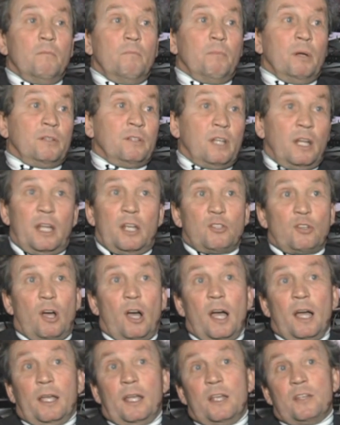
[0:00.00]
But today's
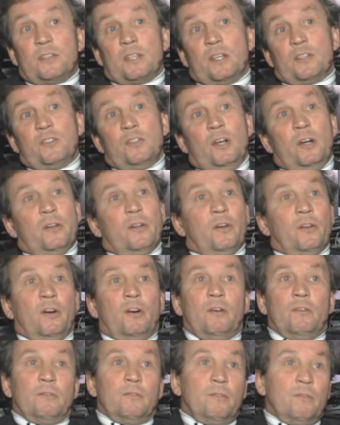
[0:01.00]
hockey says,
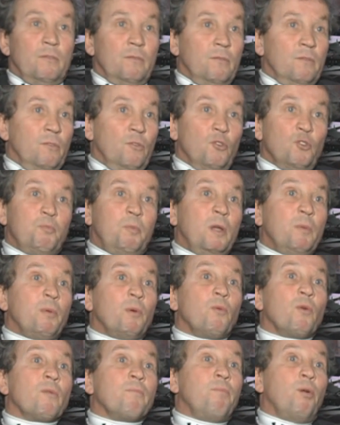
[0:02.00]
no. Those
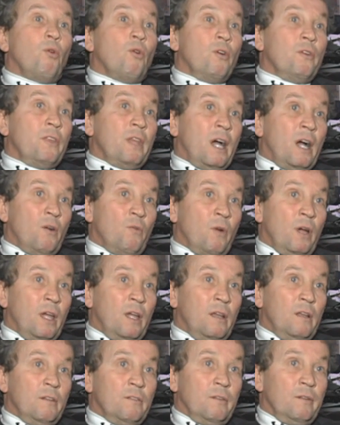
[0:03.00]
people were born that
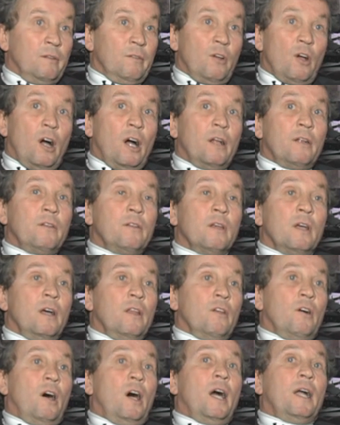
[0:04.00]
way. God,
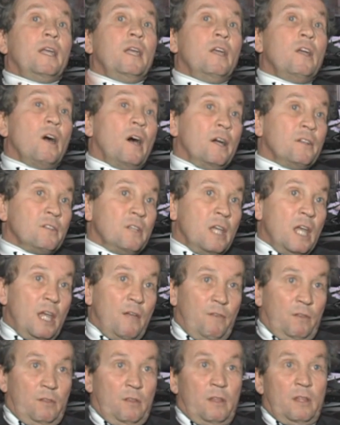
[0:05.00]
the hockey gods
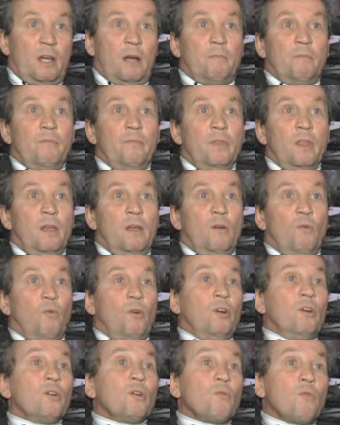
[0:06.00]
gave it to them.
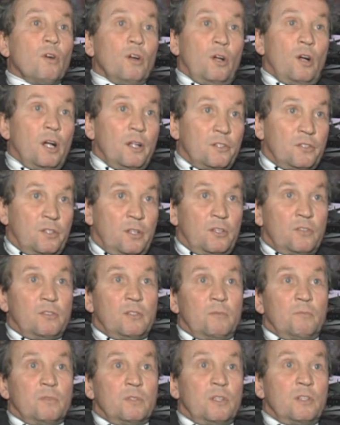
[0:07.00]
We're going to work on
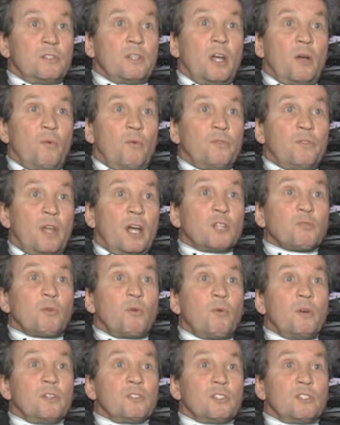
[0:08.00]
systems because that's
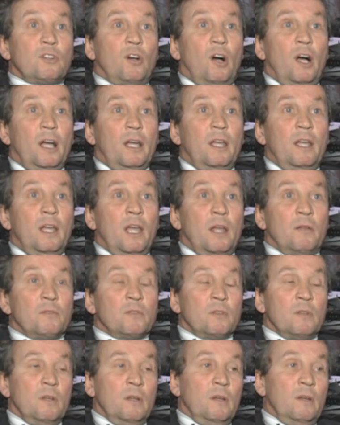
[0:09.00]
what wins the hockey games.